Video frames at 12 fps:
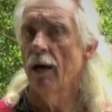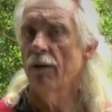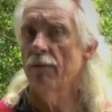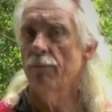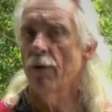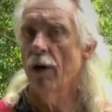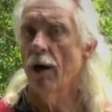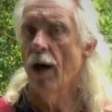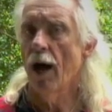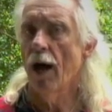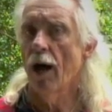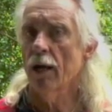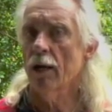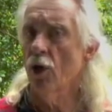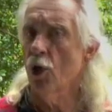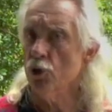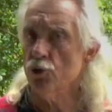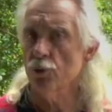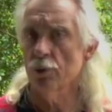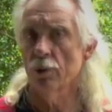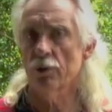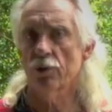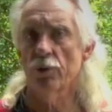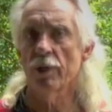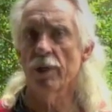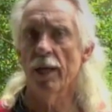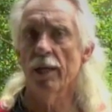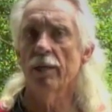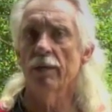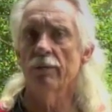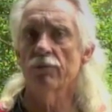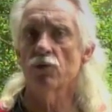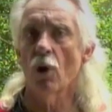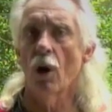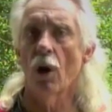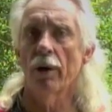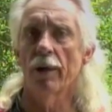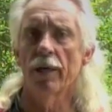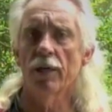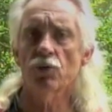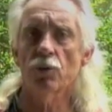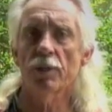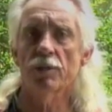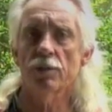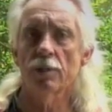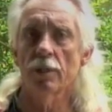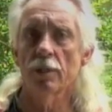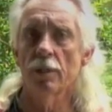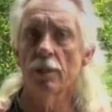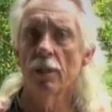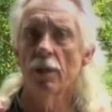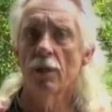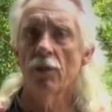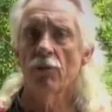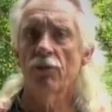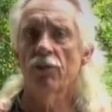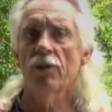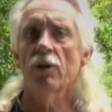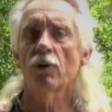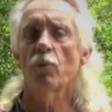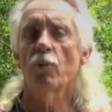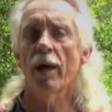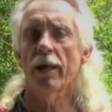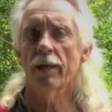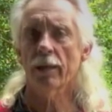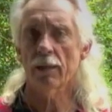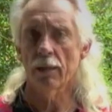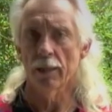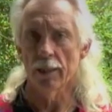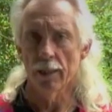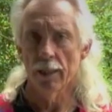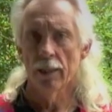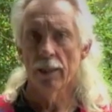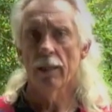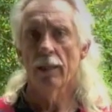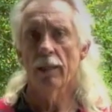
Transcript: of uh, cultural creatives are interested theoretically